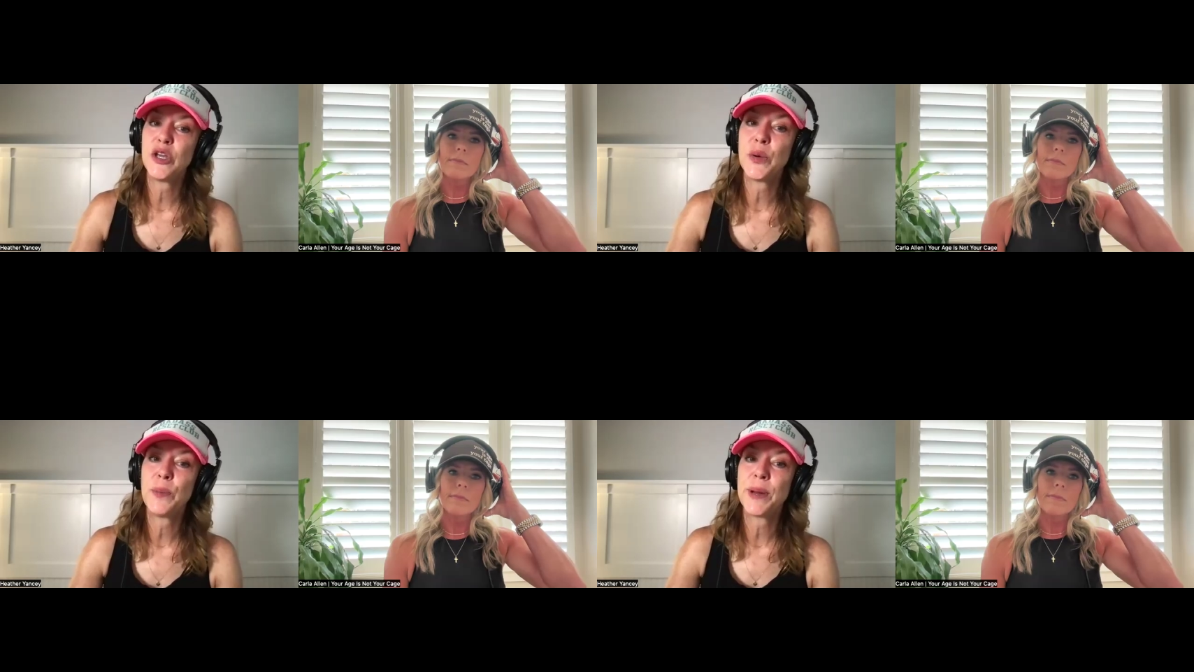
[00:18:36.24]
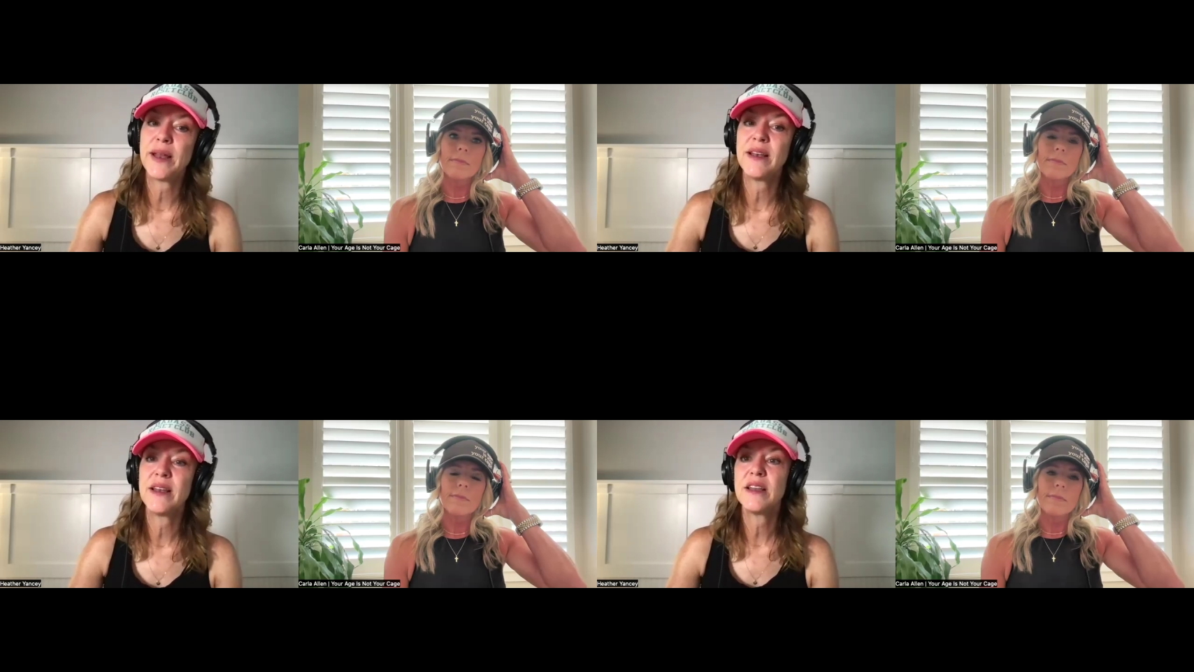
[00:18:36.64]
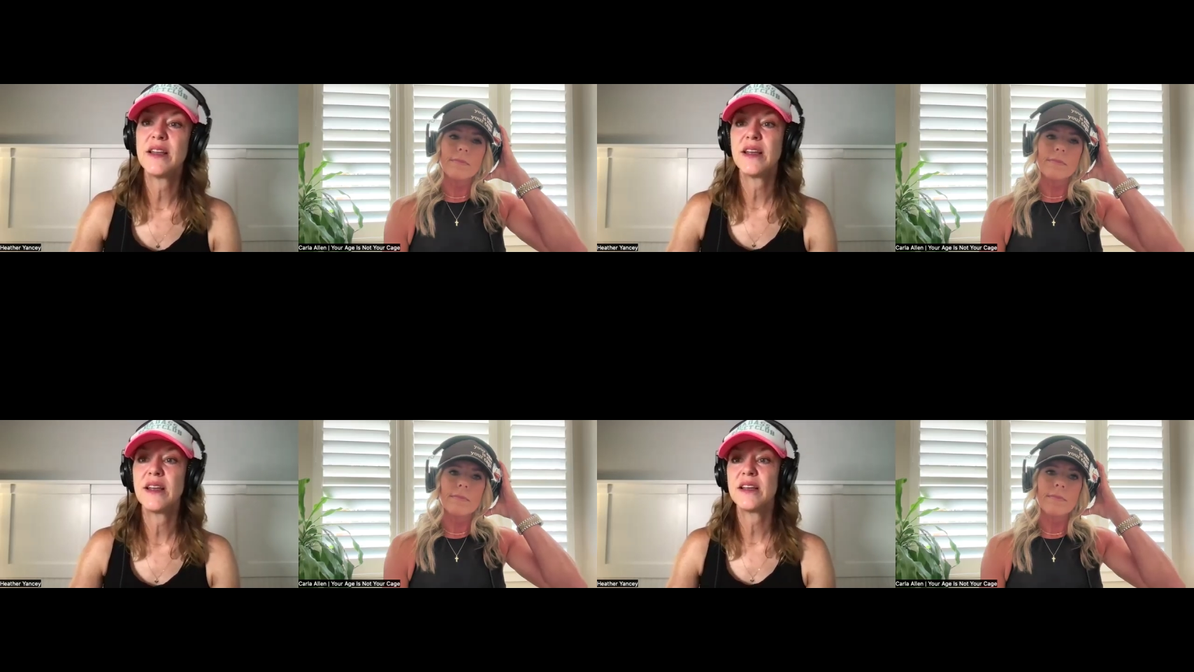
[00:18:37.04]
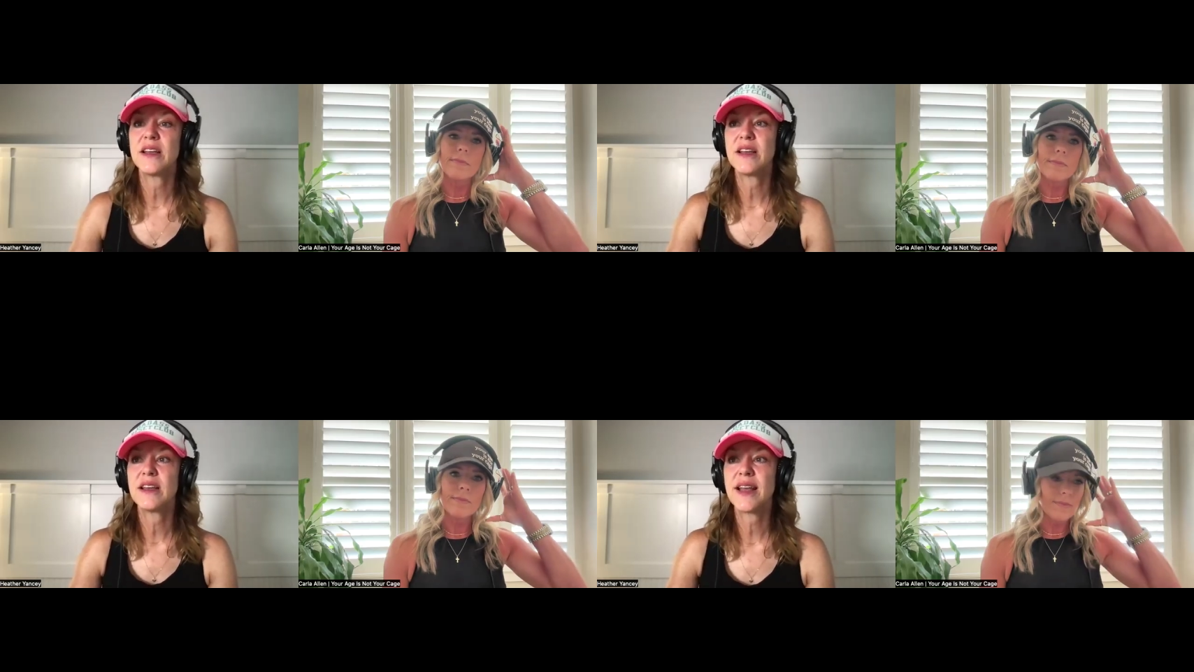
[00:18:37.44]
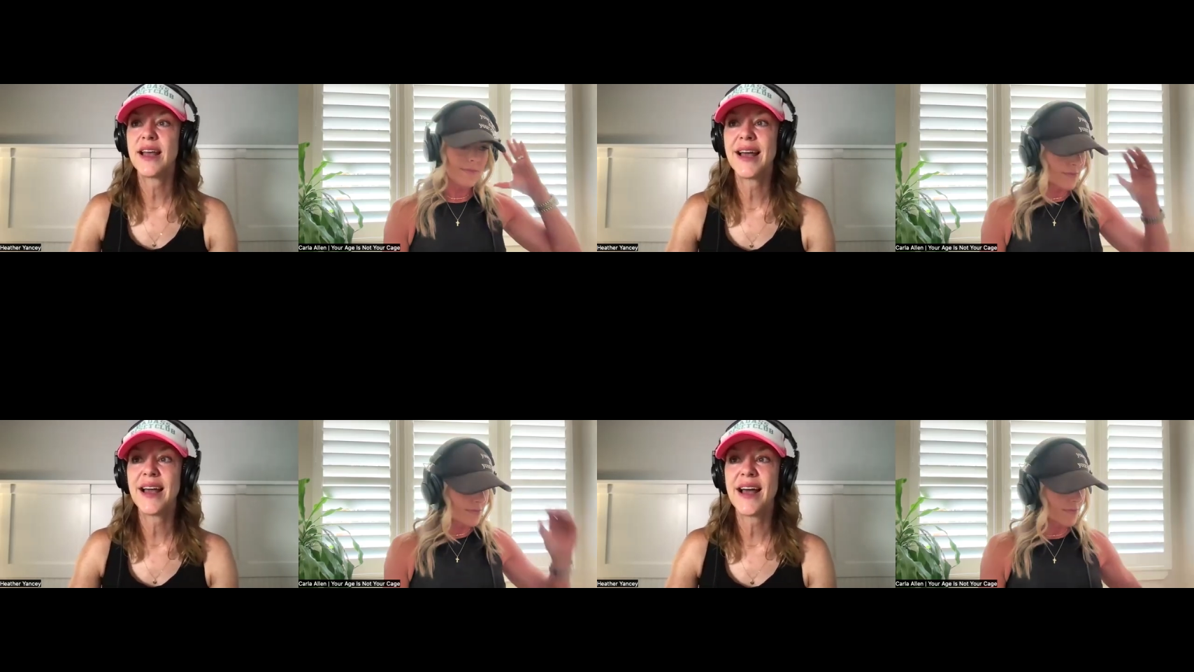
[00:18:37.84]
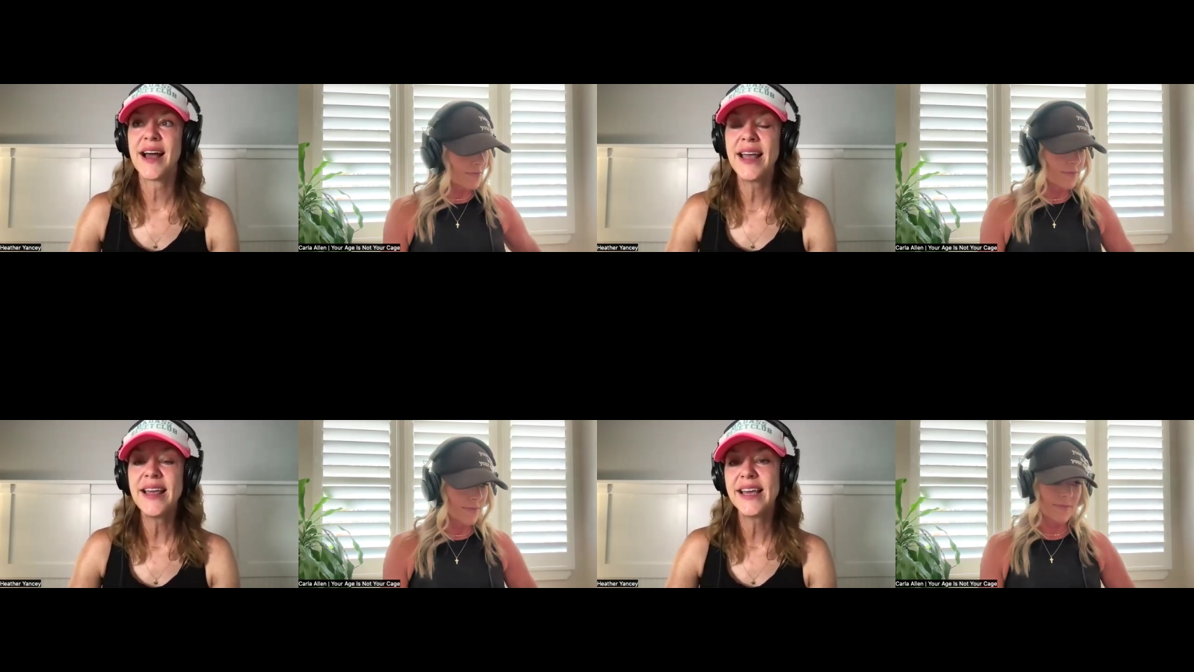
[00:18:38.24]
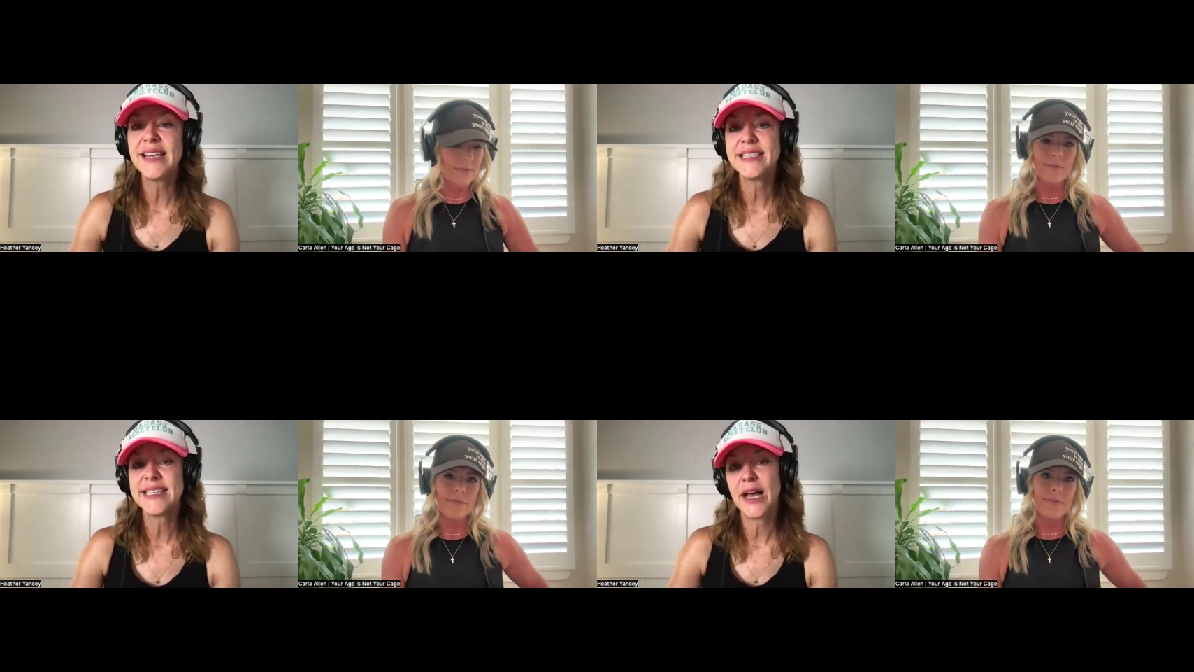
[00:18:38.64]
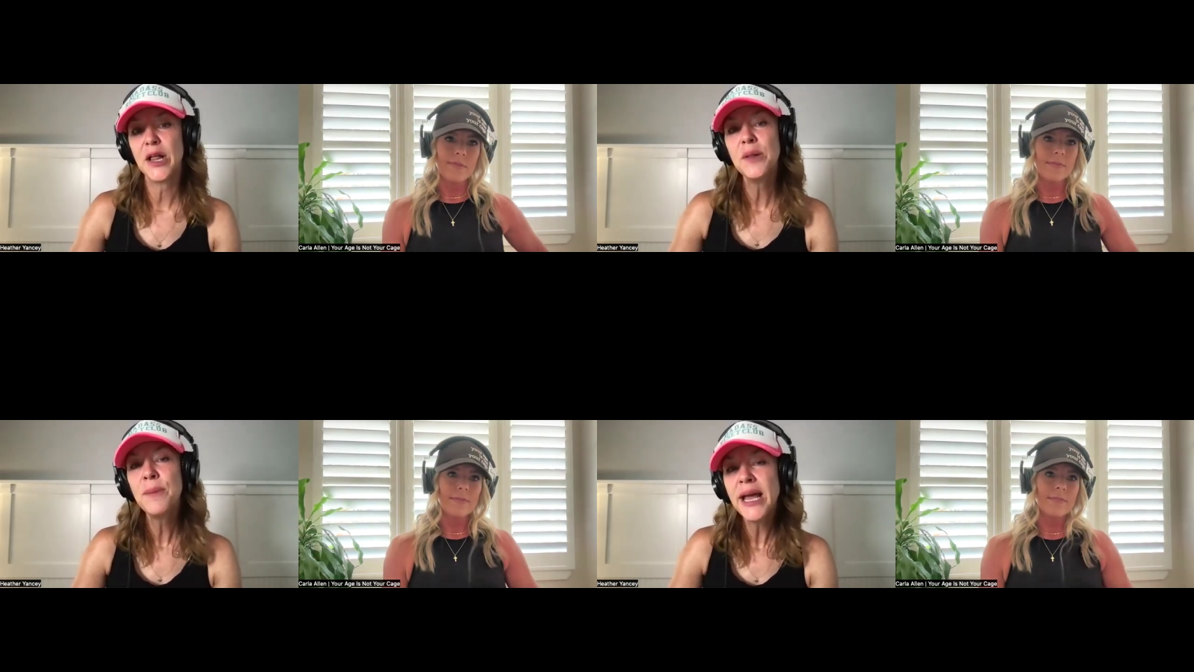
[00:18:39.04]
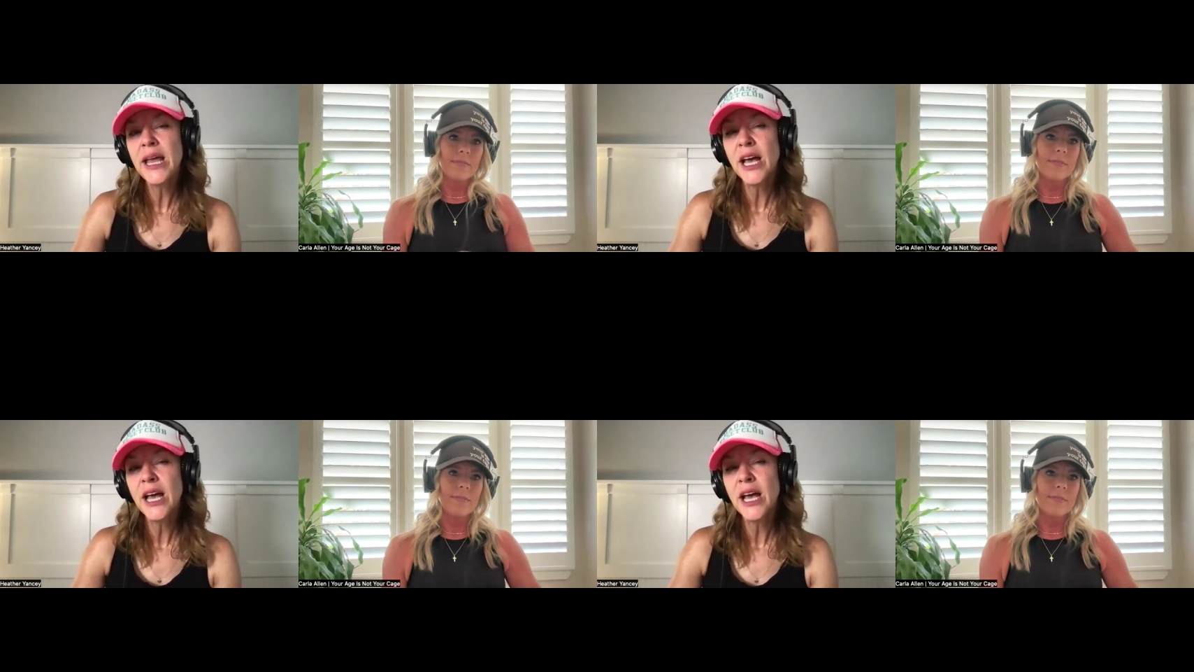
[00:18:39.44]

Speaker 1: you but i can tell my